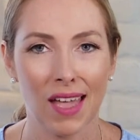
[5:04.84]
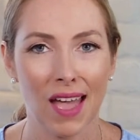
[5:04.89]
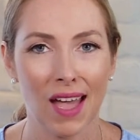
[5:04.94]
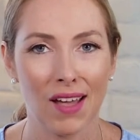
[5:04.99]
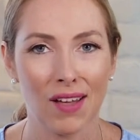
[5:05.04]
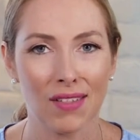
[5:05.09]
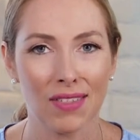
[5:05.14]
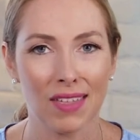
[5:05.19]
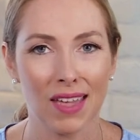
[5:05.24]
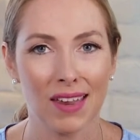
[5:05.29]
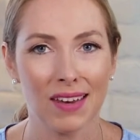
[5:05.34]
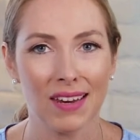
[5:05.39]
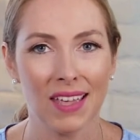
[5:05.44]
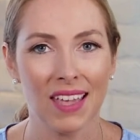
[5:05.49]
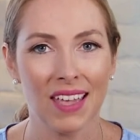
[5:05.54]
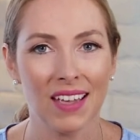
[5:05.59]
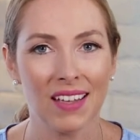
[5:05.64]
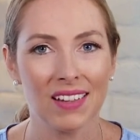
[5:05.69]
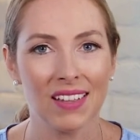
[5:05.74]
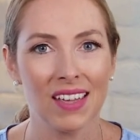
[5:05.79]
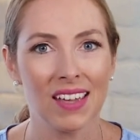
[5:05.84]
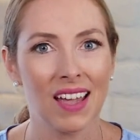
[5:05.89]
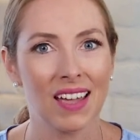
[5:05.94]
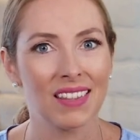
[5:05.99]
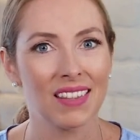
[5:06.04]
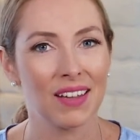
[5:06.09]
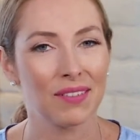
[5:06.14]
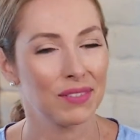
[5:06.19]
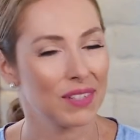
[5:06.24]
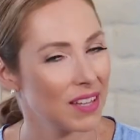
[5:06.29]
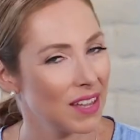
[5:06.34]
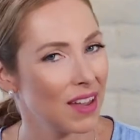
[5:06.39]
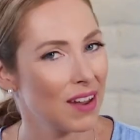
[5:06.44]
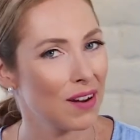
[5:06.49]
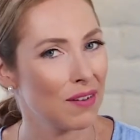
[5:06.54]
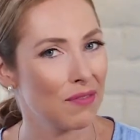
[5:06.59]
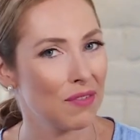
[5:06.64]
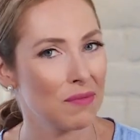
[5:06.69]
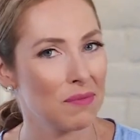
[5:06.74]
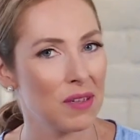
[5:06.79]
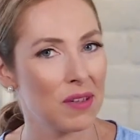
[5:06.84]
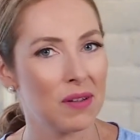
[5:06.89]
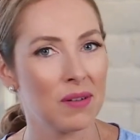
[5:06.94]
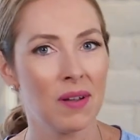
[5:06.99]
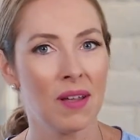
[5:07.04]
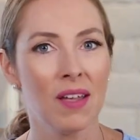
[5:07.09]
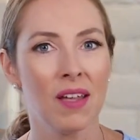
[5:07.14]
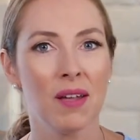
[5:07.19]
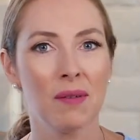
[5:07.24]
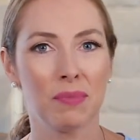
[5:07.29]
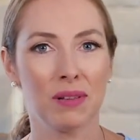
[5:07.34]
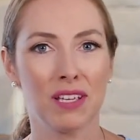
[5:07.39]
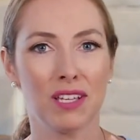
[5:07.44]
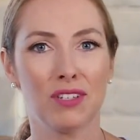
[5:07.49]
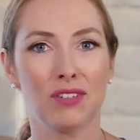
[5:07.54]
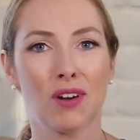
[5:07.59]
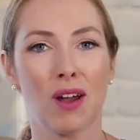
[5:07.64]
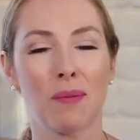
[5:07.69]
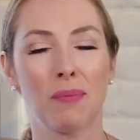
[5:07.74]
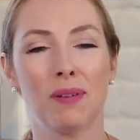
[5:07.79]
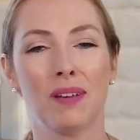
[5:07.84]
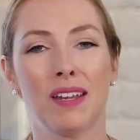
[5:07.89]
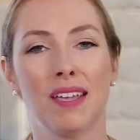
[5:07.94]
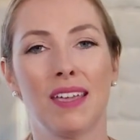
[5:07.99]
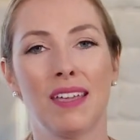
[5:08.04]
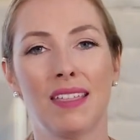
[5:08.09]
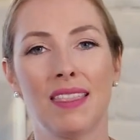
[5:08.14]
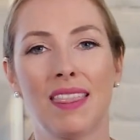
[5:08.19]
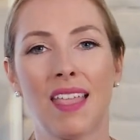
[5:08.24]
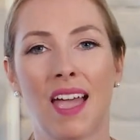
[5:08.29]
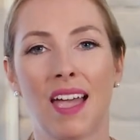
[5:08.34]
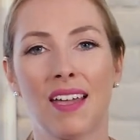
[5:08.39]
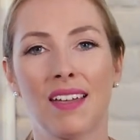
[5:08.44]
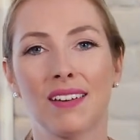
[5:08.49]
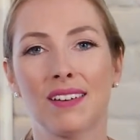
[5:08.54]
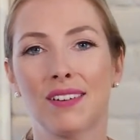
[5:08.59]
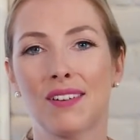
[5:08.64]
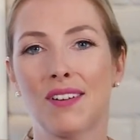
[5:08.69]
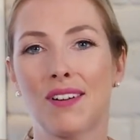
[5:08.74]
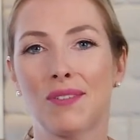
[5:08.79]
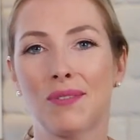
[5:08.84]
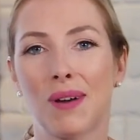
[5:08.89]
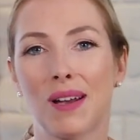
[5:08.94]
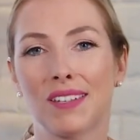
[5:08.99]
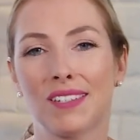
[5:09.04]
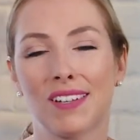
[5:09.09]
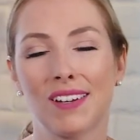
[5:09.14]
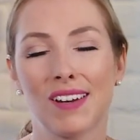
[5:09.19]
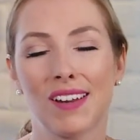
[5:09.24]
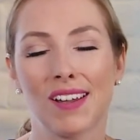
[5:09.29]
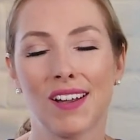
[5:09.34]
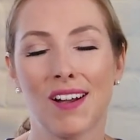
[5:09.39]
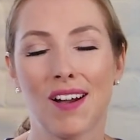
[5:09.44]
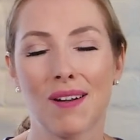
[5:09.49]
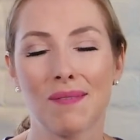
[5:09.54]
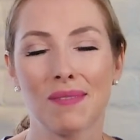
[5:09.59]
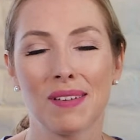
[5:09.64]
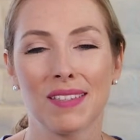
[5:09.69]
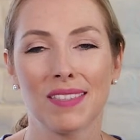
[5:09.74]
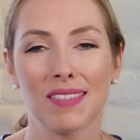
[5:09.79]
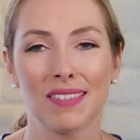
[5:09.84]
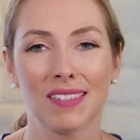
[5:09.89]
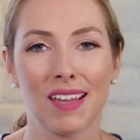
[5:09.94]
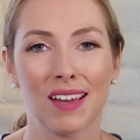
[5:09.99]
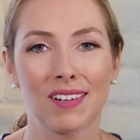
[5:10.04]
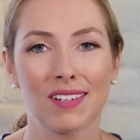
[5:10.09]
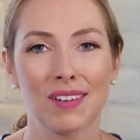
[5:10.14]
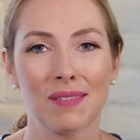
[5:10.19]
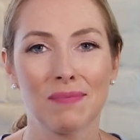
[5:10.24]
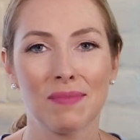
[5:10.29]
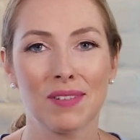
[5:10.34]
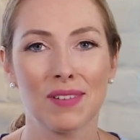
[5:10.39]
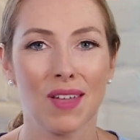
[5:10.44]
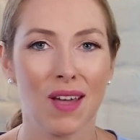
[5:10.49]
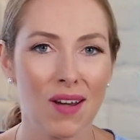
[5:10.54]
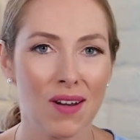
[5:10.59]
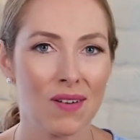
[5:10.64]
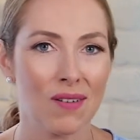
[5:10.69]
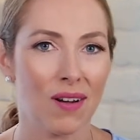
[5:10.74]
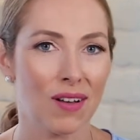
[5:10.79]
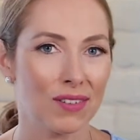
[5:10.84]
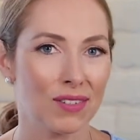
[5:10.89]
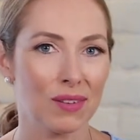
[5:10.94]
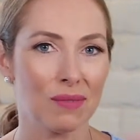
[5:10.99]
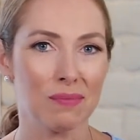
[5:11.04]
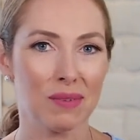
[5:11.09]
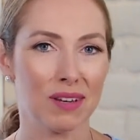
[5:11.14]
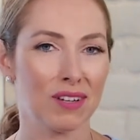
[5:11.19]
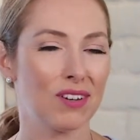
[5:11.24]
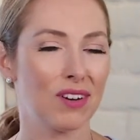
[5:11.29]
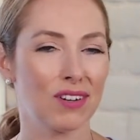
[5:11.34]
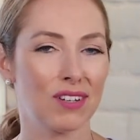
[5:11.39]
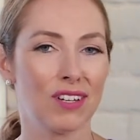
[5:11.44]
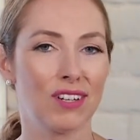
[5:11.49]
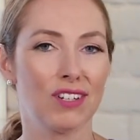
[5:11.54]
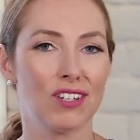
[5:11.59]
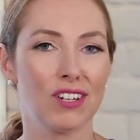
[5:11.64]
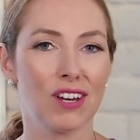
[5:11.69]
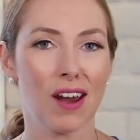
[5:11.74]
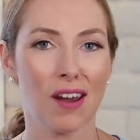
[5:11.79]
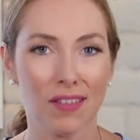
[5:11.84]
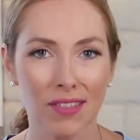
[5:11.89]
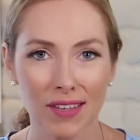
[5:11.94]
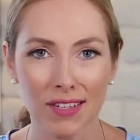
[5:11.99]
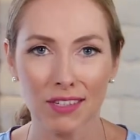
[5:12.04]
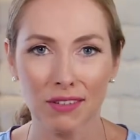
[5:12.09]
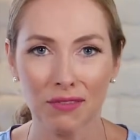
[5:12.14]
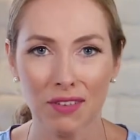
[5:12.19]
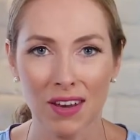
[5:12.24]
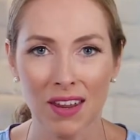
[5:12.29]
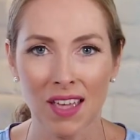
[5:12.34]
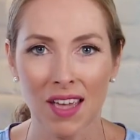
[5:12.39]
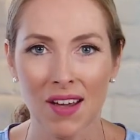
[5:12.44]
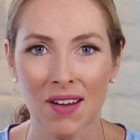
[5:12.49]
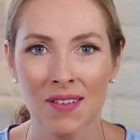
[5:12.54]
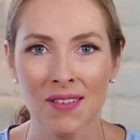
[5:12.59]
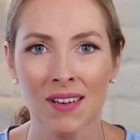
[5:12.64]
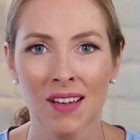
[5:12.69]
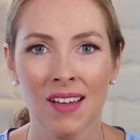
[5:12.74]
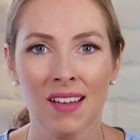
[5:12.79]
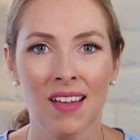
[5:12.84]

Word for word: health and healing, I'd love to hear from you. Please drop it in that question and comment section below. Also be sure to share this video.